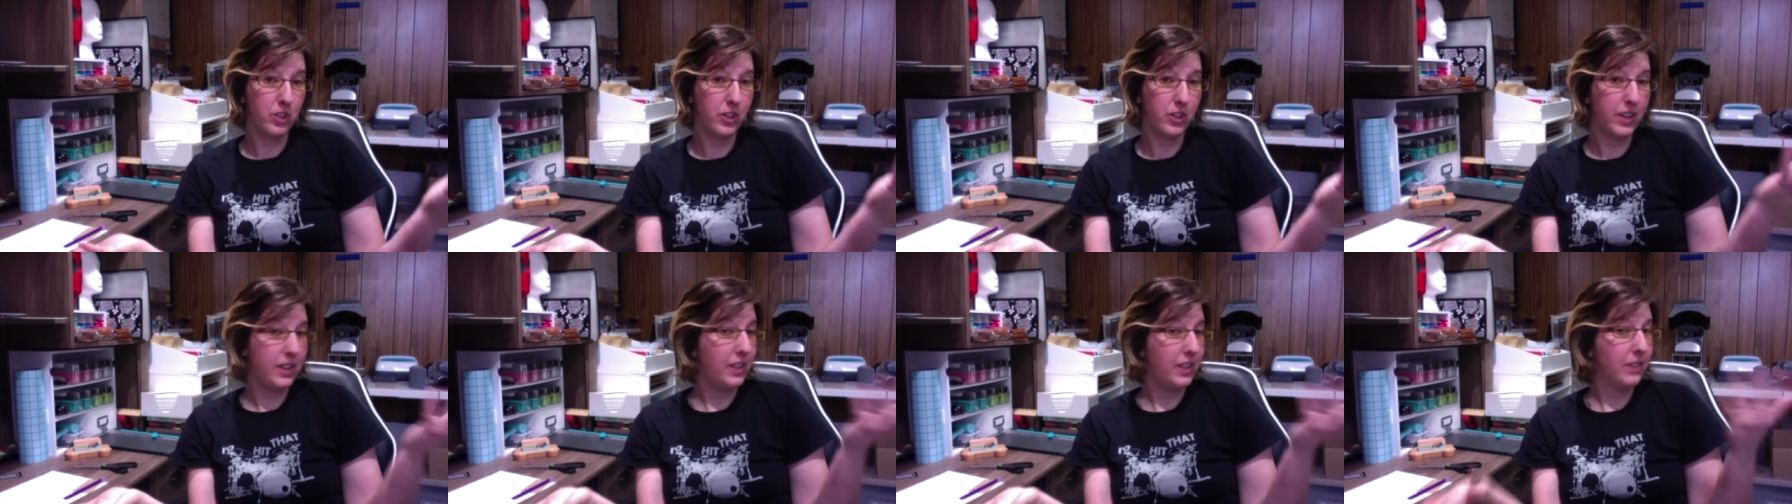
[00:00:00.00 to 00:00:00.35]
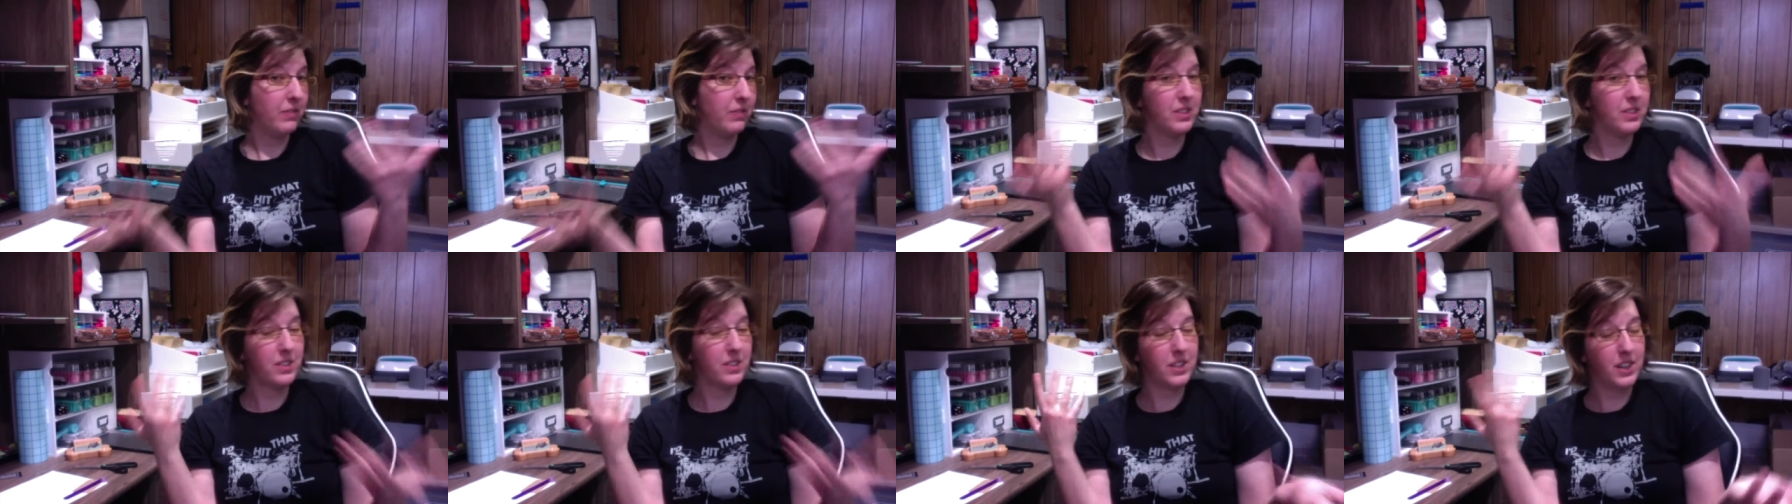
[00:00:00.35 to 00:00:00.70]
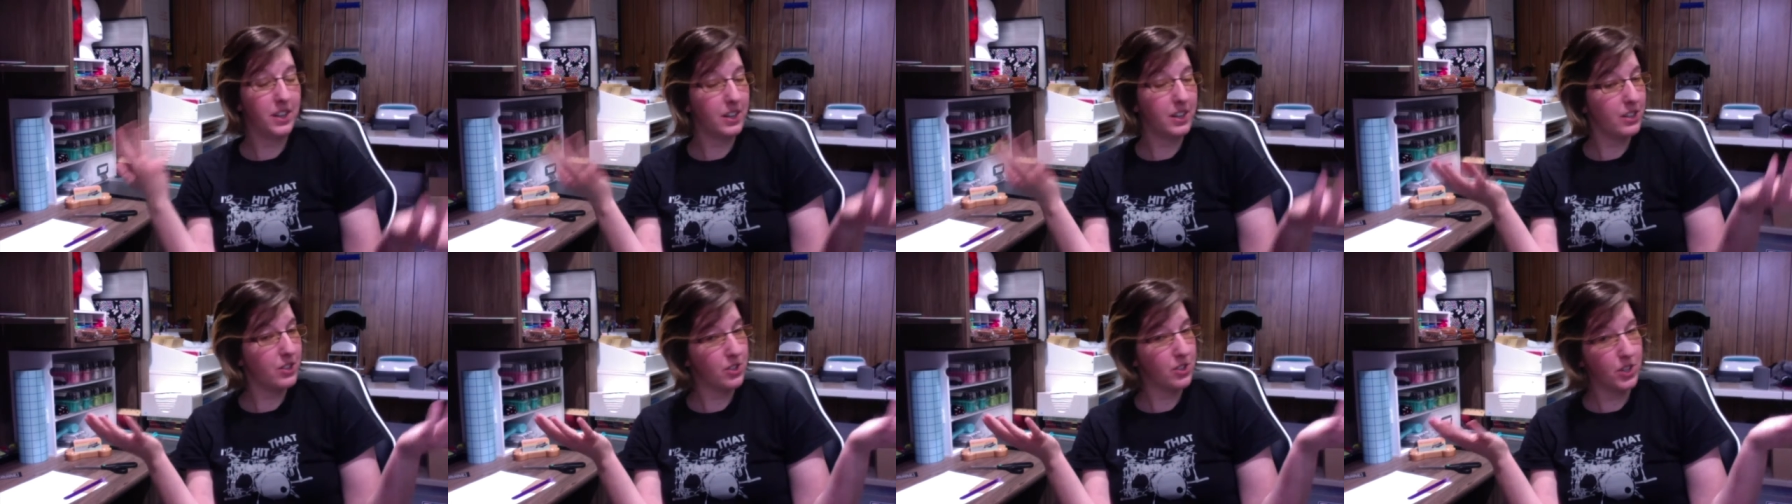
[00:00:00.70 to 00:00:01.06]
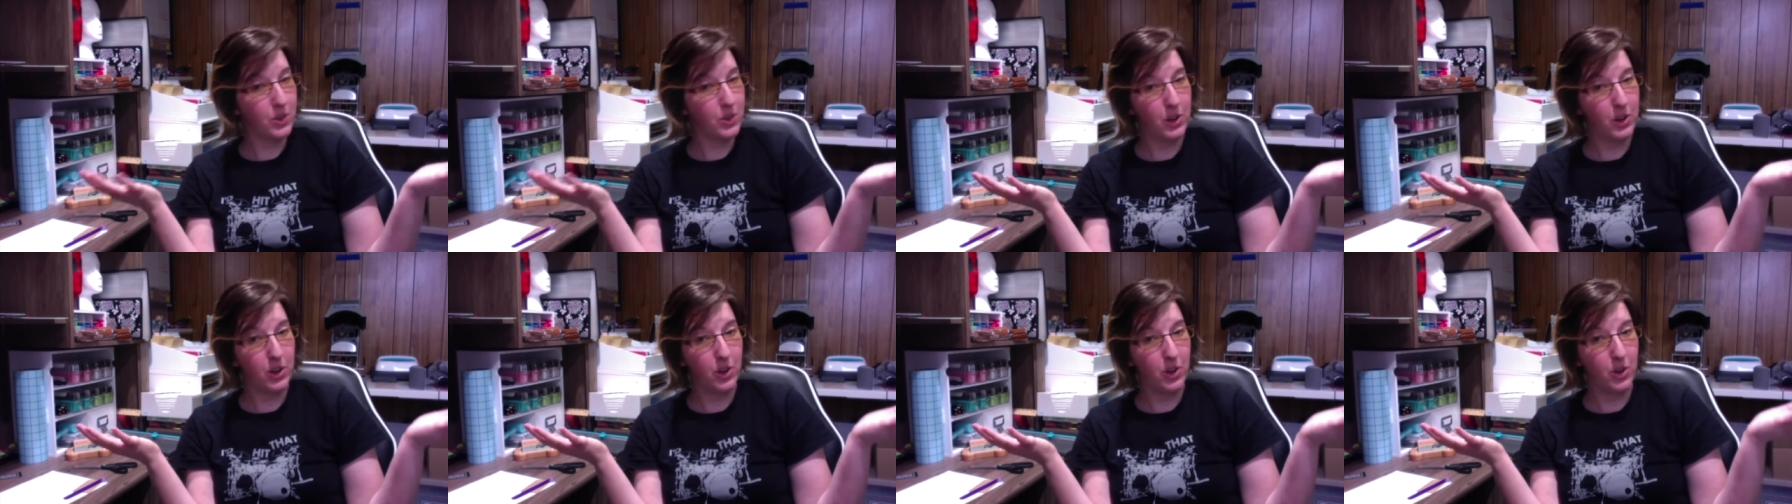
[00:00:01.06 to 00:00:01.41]
I'd love to see it in its new
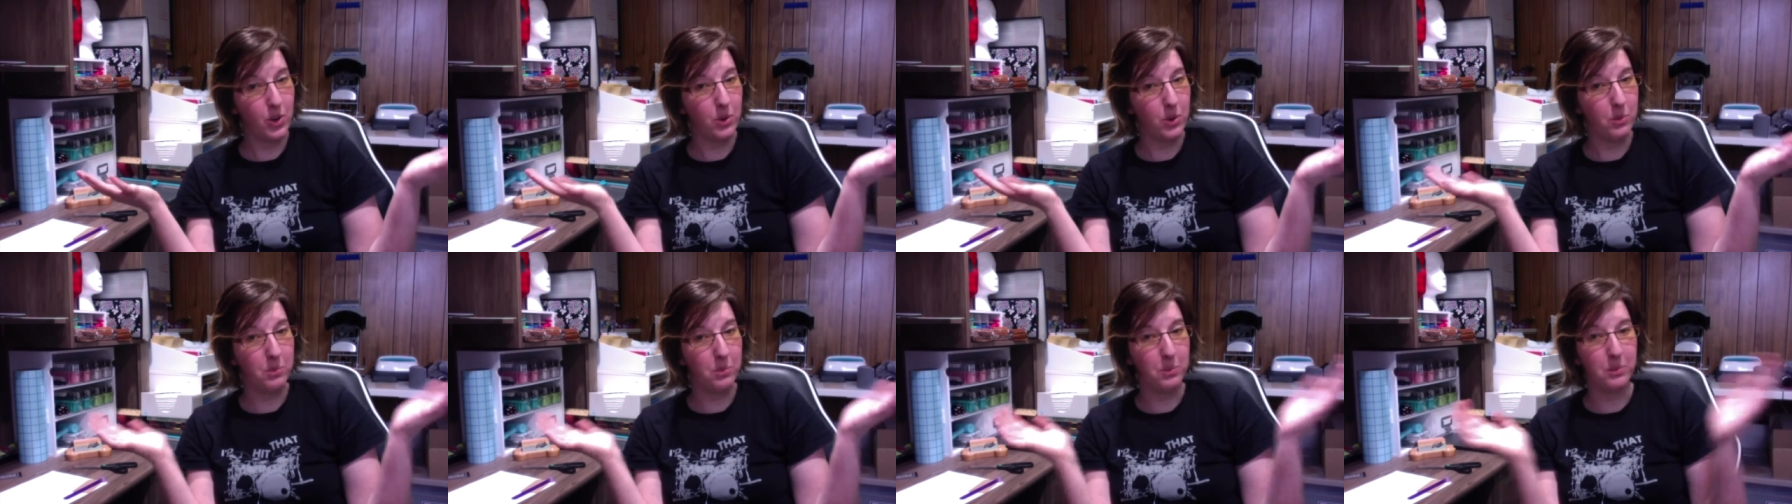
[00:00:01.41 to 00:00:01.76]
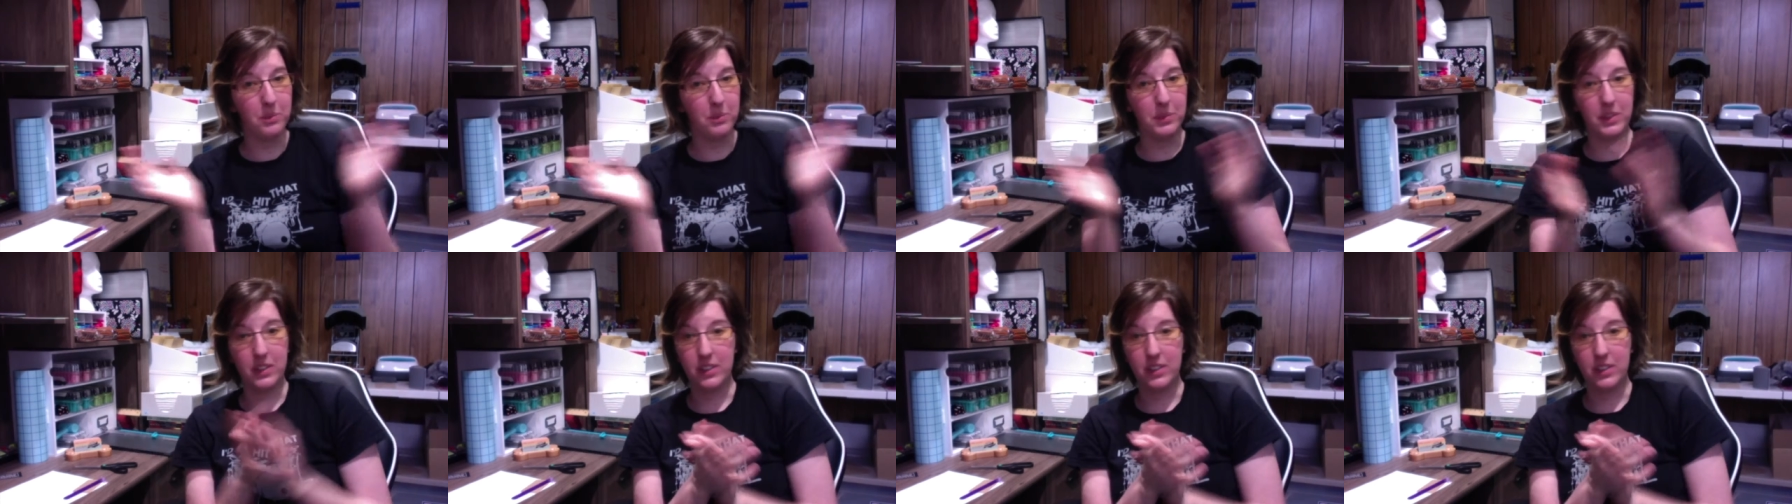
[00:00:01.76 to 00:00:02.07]
home.